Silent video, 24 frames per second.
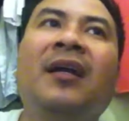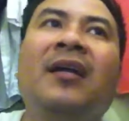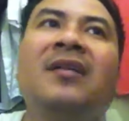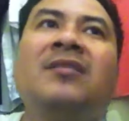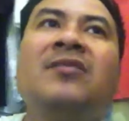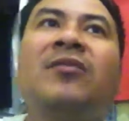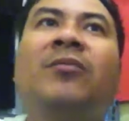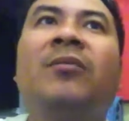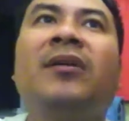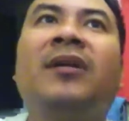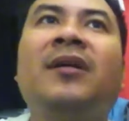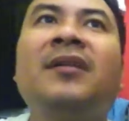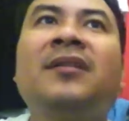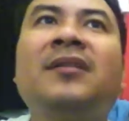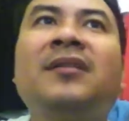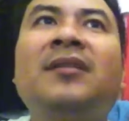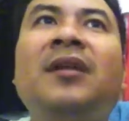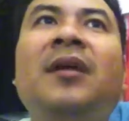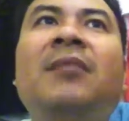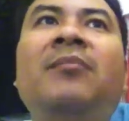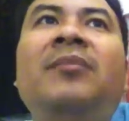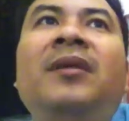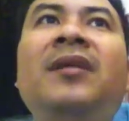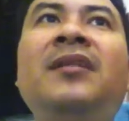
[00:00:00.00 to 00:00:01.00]
so we're
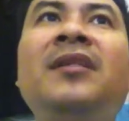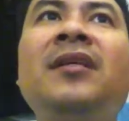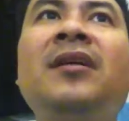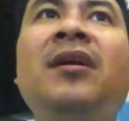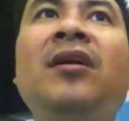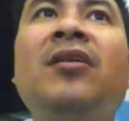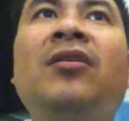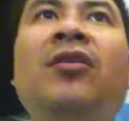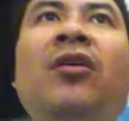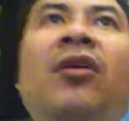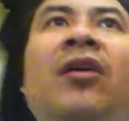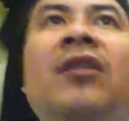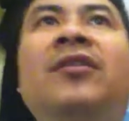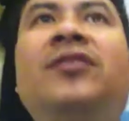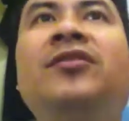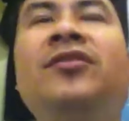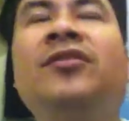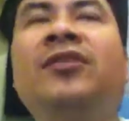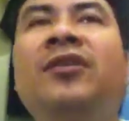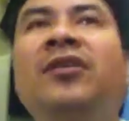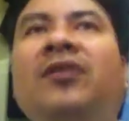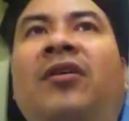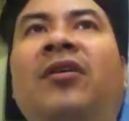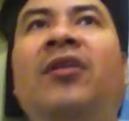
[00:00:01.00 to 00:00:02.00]
establishing a
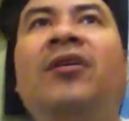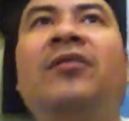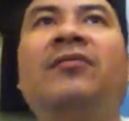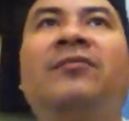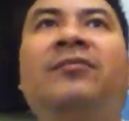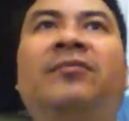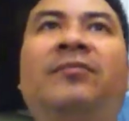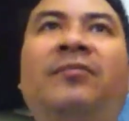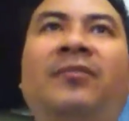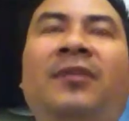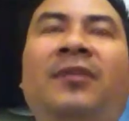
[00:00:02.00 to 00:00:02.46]
culture of